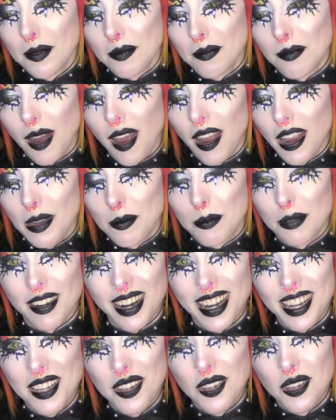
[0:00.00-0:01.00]
My
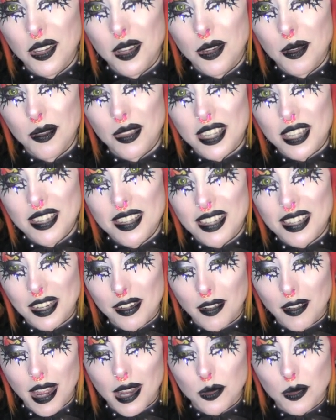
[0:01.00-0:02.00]
brain knew this
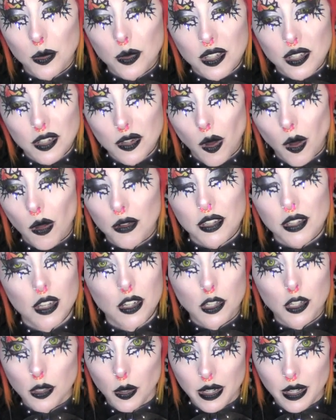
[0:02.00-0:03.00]
cigarette was not a
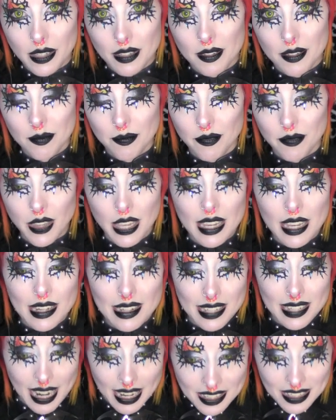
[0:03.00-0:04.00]
joint.
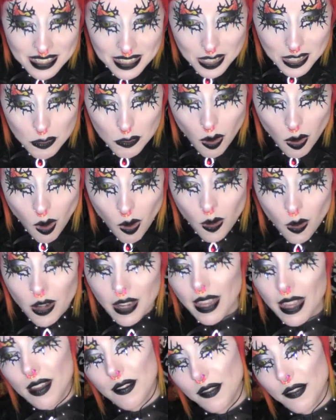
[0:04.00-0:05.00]
It tasted
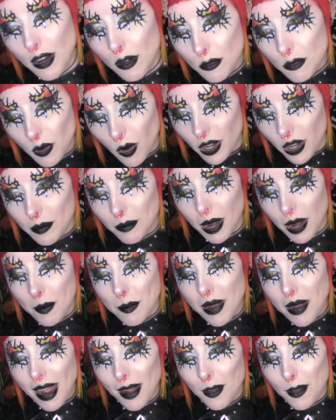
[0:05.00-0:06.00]
wrong, it felt wrong in my
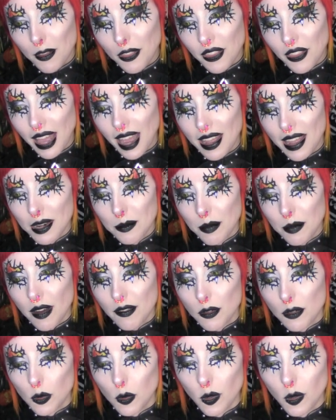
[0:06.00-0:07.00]
mouth, and
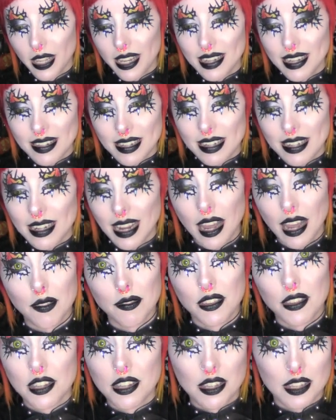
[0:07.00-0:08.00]
above all, it didn't
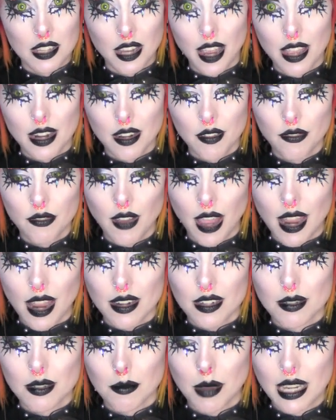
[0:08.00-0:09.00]
have the desired
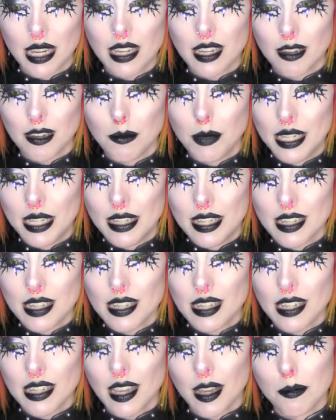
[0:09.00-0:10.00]
effect, making me
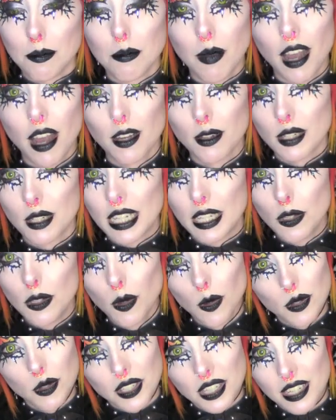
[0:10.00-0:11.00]
dizzy and mildly
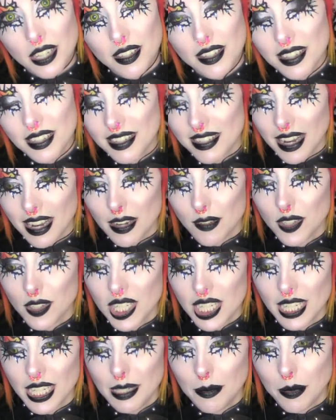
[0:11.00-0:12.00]
nauseous instead of
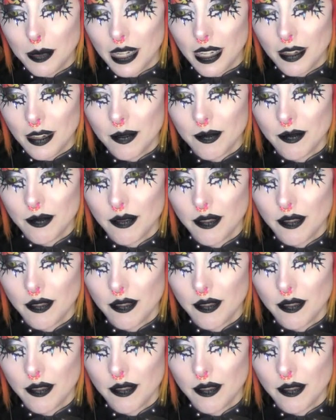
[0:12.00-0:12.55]
sleepy.